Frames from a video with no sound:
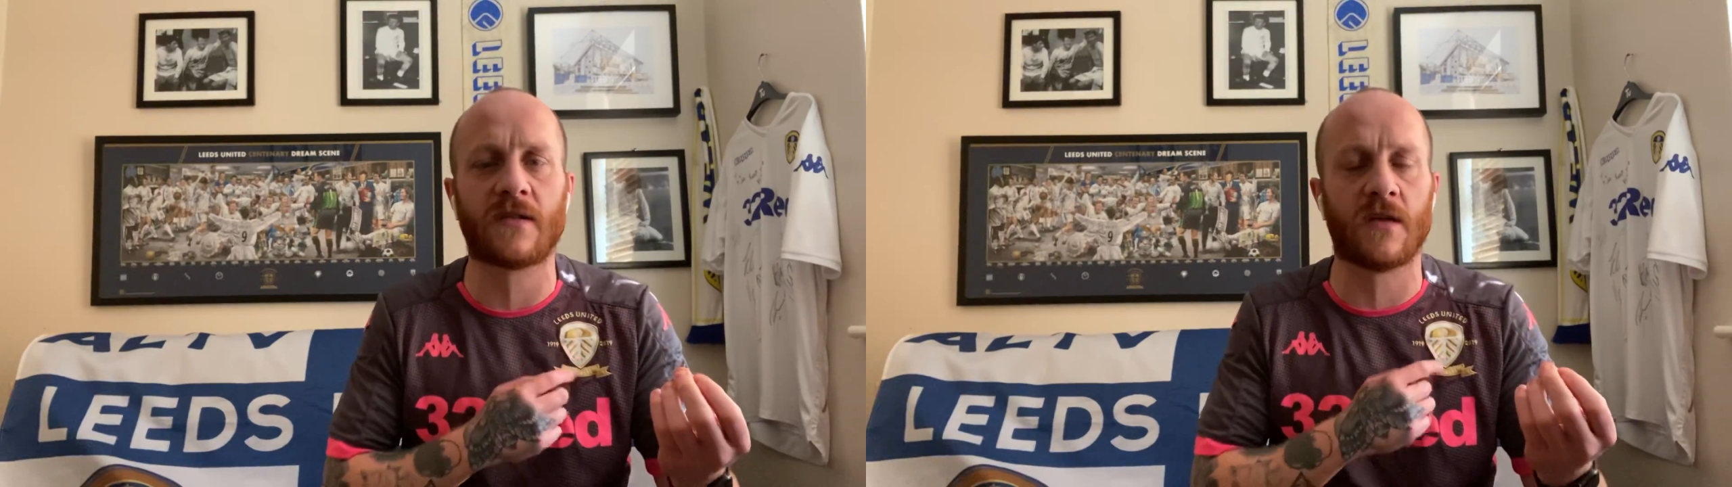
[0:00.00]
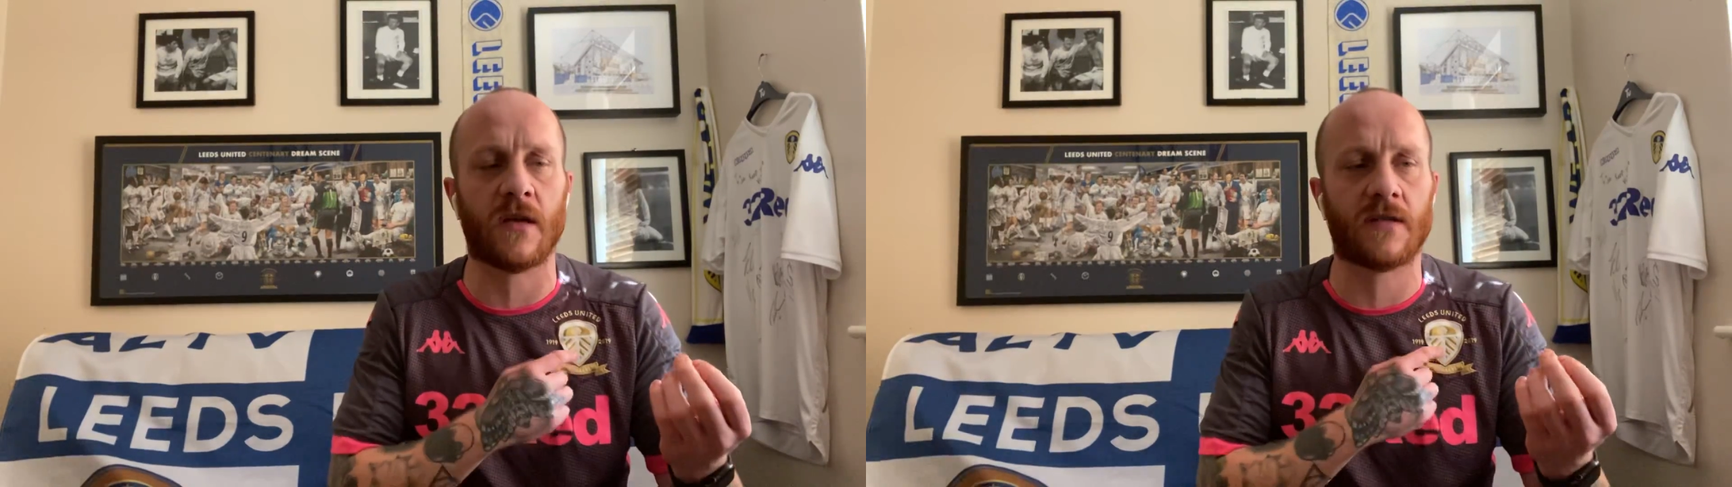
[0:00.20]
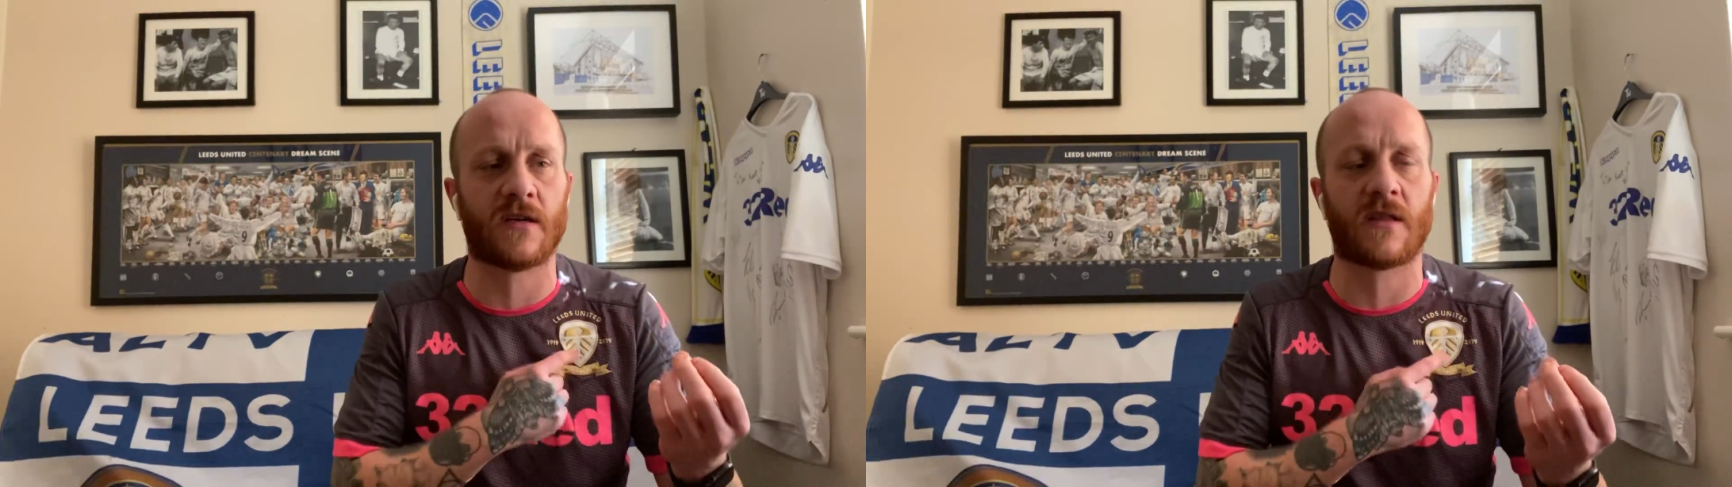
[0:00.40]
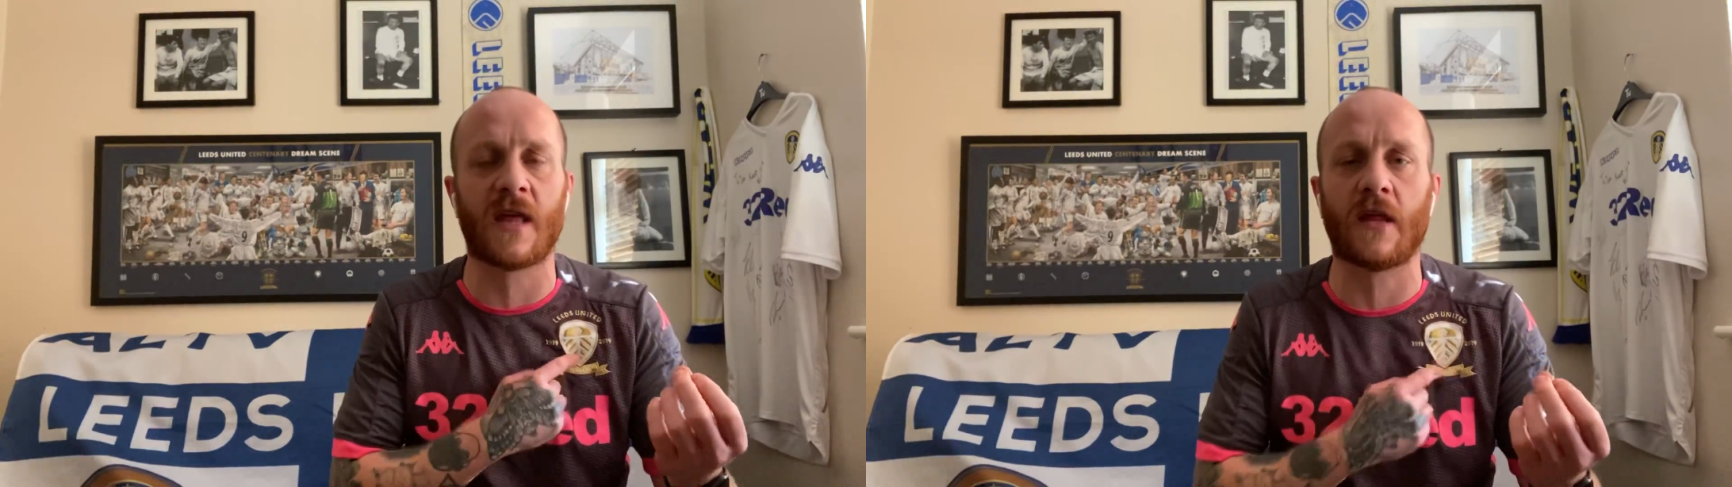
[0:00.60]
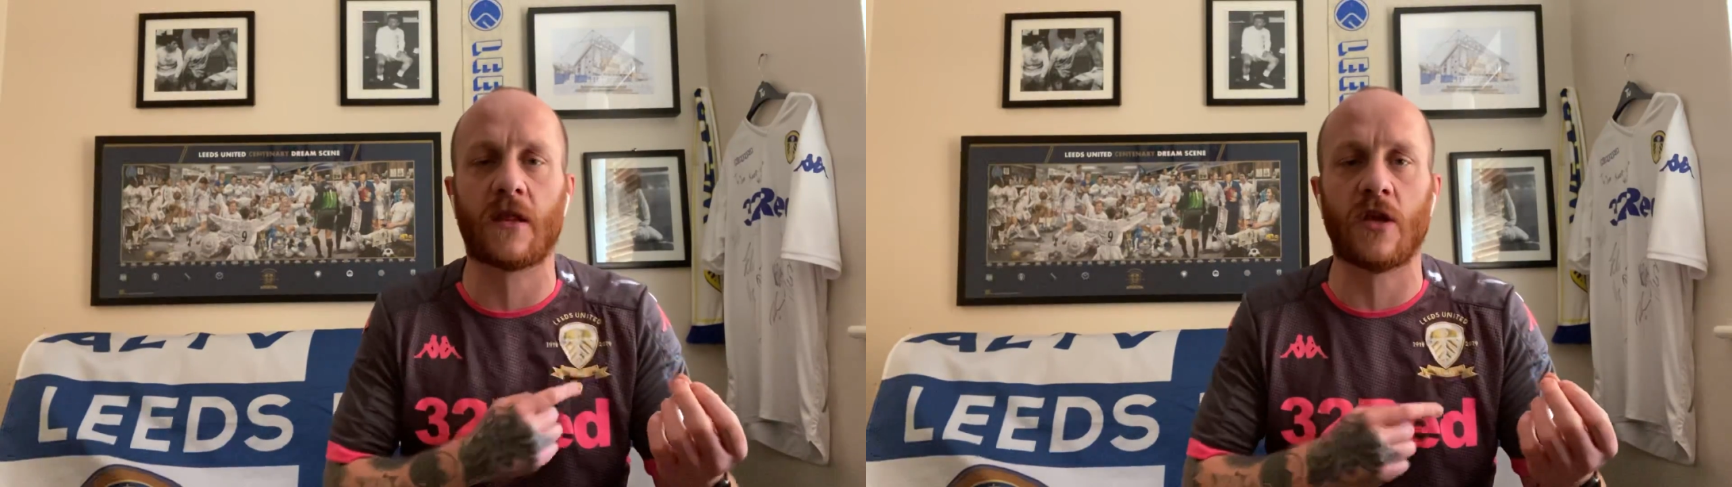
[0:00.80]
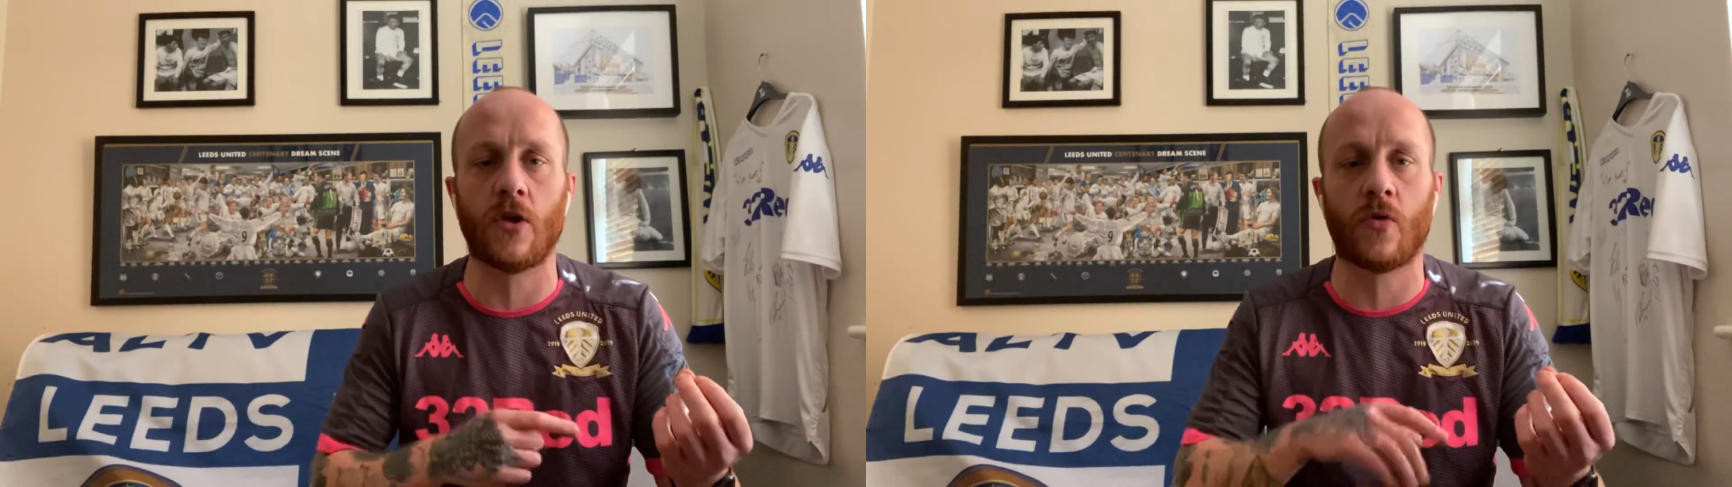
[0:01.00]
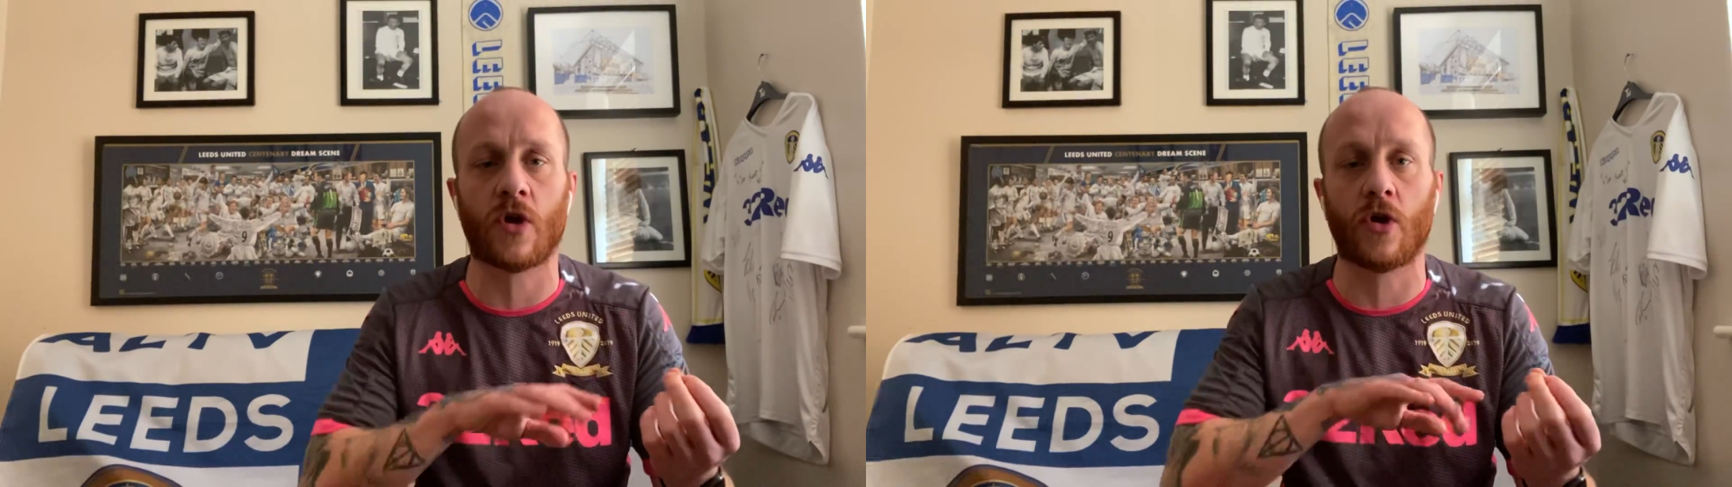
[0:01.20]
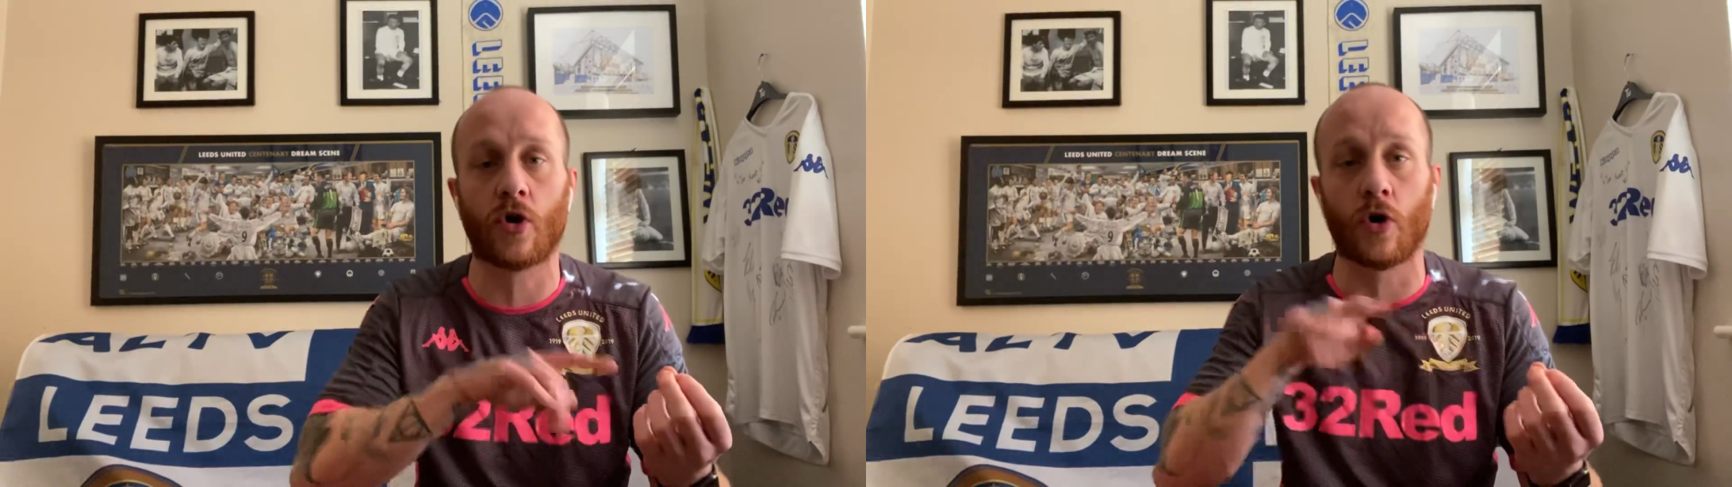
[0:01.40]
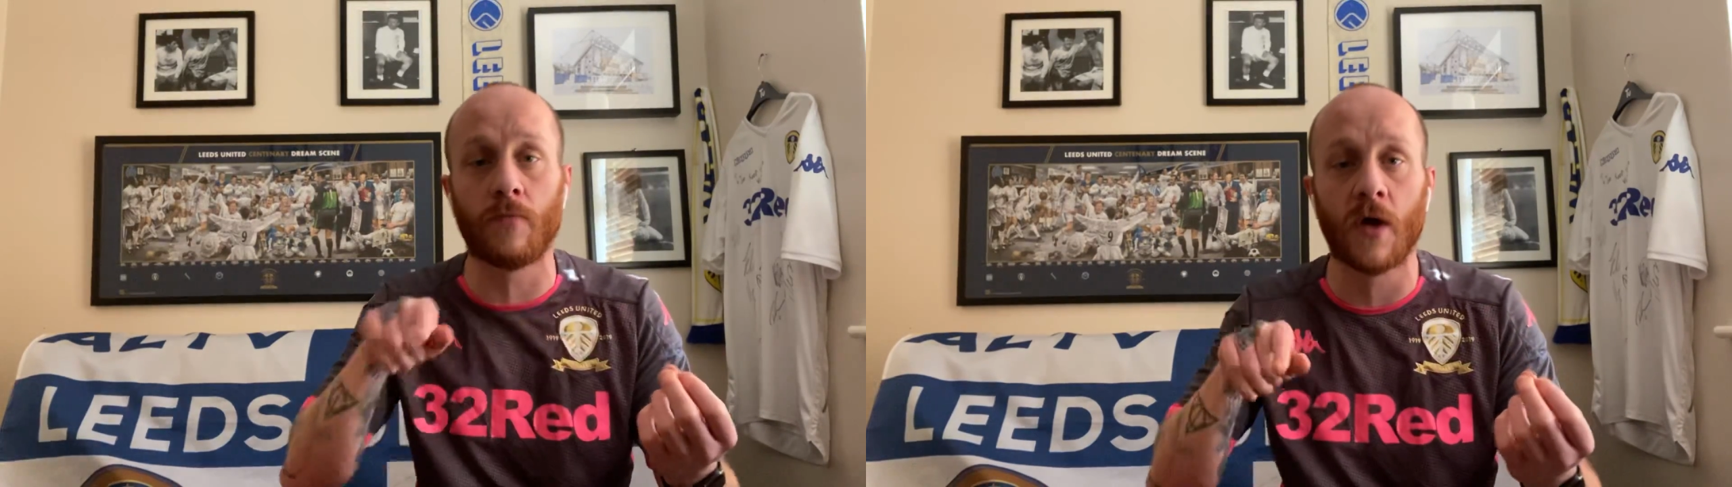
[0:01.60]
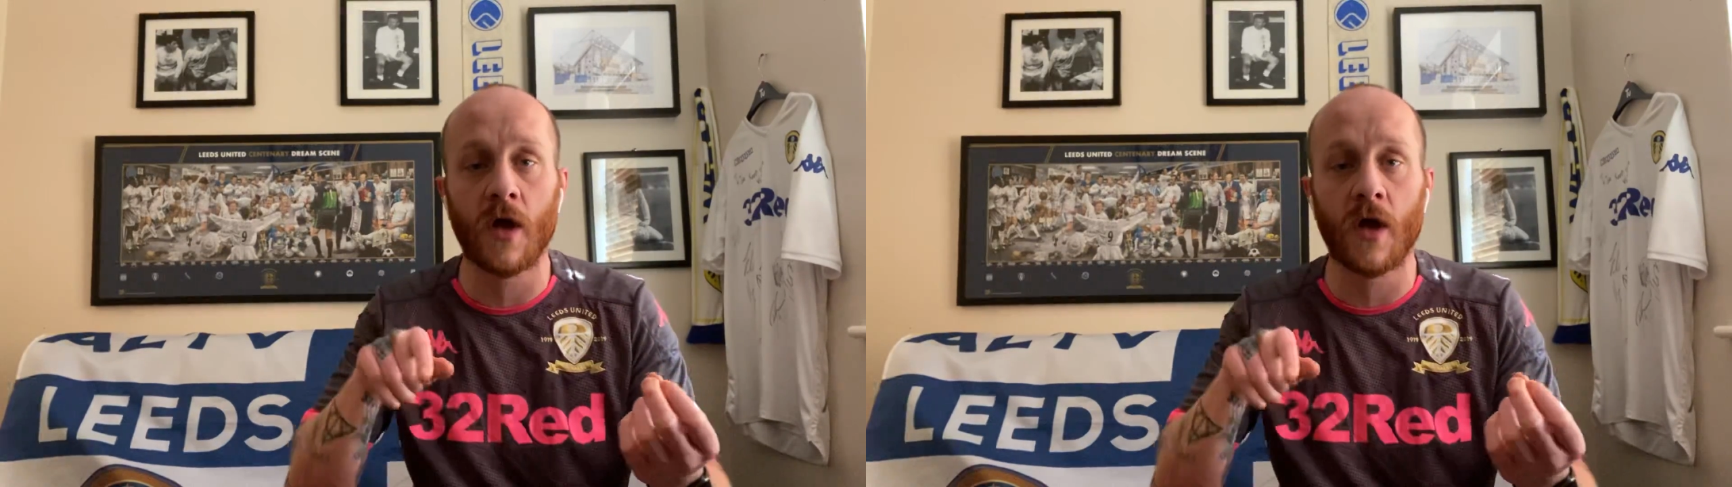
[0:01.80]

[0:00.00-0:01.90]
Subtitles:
to think that you can come